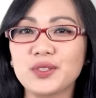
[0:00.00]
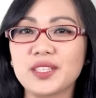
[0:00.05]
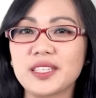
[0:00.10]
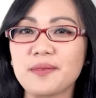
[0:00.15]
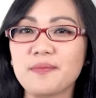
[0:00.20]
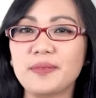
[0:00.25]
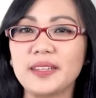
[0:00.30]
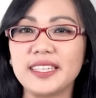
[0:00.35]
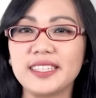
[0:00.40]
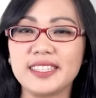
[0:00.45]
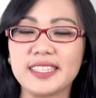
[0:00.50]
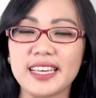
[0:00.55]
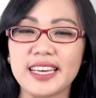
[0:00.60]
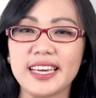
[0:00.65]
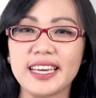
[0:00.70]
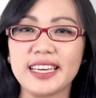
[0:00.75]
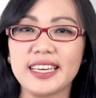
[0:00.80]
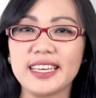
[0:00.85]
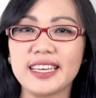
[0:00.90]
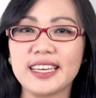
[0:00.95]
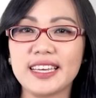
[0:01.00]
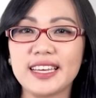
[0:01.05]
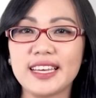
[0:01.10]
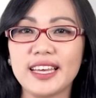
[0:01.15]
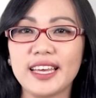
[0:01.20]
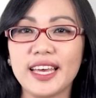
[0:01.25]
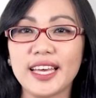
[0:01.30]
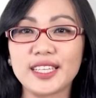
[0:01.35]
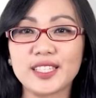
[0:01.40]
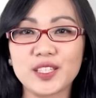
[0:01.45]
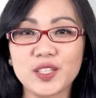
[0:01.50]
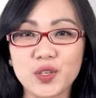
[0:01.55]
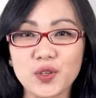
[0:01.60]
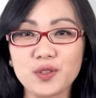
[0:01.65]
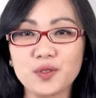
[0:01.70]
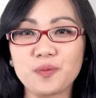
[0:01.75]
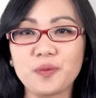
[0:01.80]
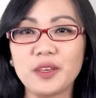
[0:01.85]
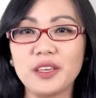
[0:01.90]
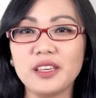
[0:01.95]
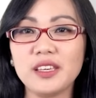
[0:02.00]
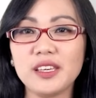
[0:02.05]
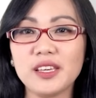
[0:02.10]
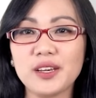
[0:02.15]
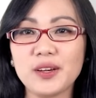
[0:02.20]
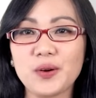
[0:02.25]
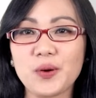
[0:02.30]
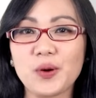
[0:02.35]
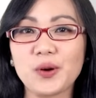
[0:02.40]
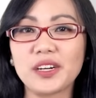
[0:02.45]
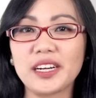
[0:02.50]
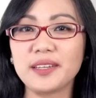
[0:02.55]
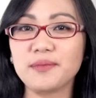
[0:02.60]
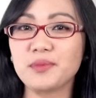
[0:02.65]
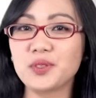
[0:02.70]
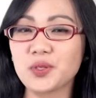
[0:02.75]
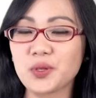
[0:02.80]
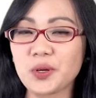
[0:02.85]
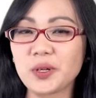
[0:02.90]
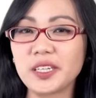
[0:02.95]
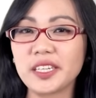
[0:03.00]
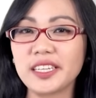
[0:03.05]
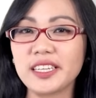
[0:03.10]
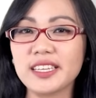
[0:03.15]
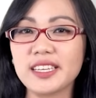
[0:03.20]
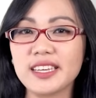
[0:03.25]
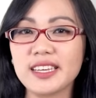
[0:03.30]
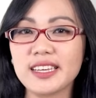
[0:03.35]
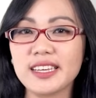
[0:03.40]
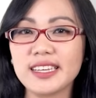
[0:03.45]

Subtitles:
to simply say, excuse me, or I'm sorry,